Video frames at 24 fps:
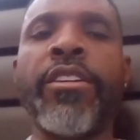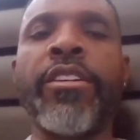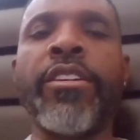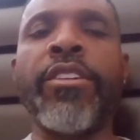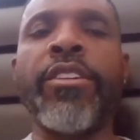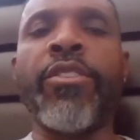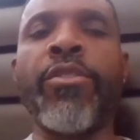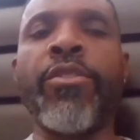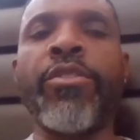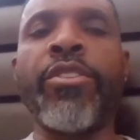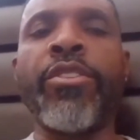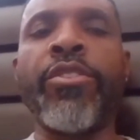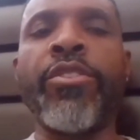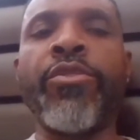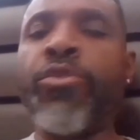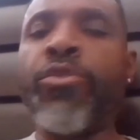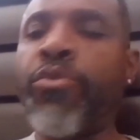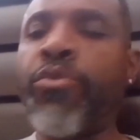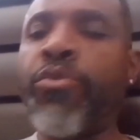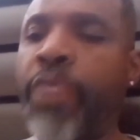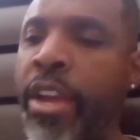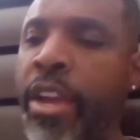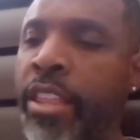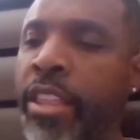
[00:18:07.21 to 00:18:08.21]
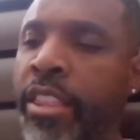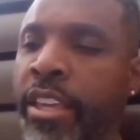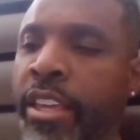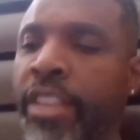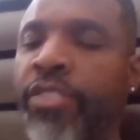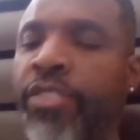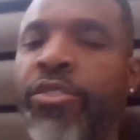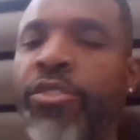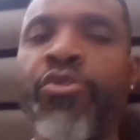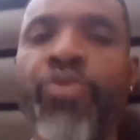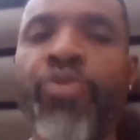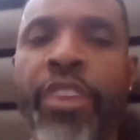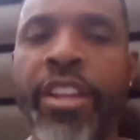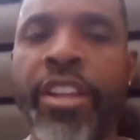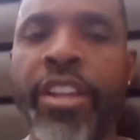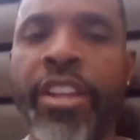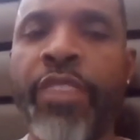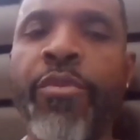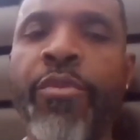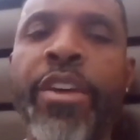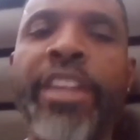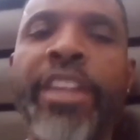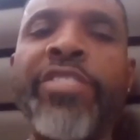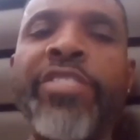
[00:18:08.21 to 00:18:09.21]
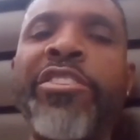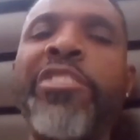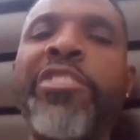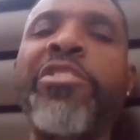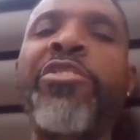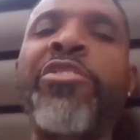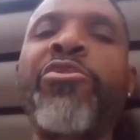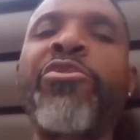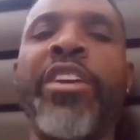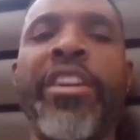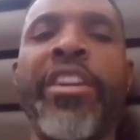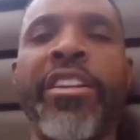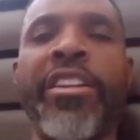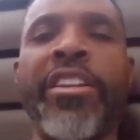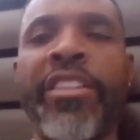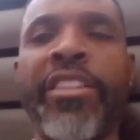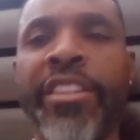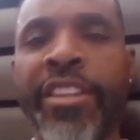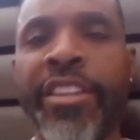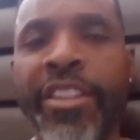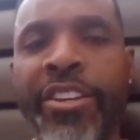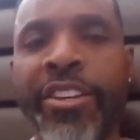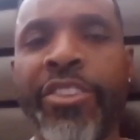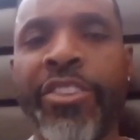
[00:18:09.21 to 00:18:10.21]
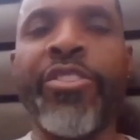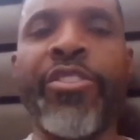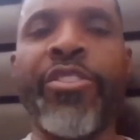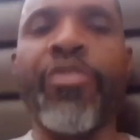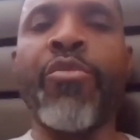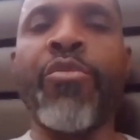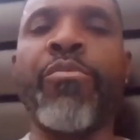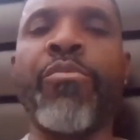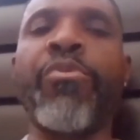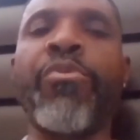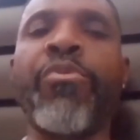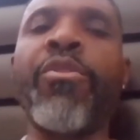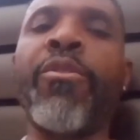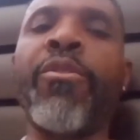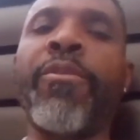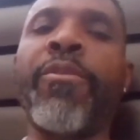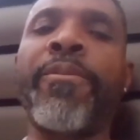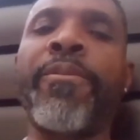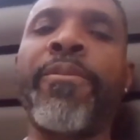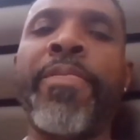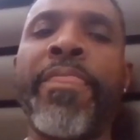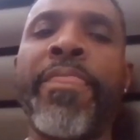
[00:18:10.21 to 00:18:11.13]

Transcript: You know, you, you do the right things, you train the way I tell you to train, you're gonna go pro."